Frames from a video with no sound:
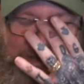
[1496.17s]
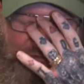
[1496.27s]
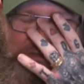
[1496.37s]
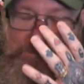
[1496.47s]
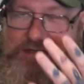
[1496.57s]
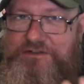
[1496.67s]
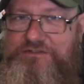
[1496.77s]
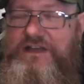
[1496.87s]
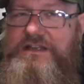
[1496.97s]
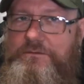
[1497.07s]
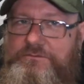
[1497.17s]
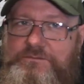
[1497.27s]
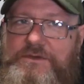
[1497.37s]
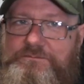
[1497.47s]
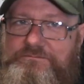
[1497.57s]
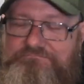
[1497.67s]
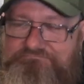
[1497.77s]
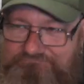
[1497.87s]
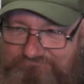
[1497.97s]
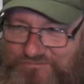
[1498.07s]
actually meant to say. I'm
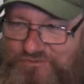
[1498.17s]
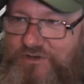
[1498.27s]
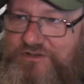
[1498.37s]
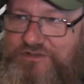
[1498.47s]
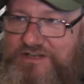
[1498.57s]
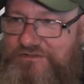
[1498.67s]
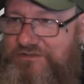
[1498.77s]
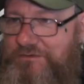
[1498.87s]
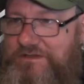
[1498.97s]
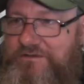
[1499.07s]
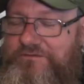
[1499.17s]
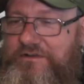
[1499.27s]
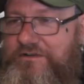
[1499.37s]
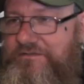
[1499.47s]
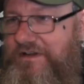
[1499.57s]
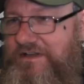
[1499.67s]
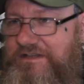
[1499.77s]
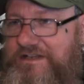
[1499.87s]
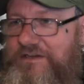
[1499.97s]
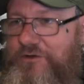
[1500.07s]
trying to say this to you in a very
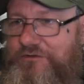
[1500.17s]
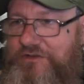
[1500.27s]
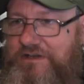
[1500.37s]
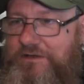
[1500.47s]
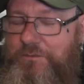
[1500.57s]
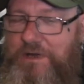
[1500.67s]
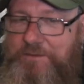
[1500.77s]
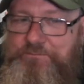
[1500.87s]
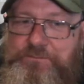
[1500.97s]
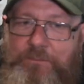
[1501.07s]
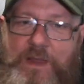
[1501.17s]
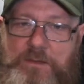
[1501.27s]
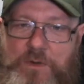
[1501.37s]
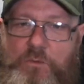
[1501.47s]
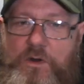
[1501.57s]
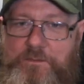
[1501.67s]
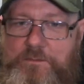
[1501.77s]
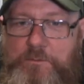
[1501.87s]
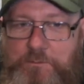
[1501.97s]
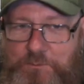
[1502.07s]
fucking inarticulate way. But what
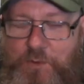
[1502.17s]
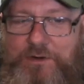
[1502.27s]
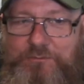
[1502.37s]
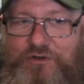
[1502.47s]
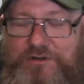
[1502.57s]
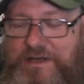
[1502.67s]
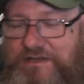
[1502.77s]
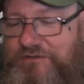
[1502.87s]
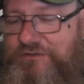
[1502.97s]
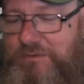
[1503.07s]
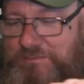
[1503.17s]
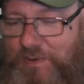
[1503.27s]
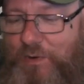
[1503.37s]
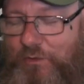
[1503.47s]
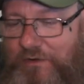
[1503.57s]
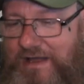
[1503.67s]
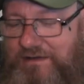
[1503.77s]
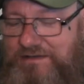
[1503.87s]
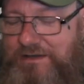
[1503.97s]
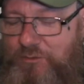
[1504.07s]
point I'm trying to make is don't pour
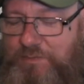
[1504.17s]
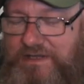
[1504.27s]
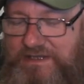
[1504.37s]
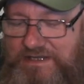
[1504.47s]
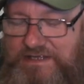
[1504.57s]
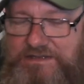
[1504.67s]
out a little bit,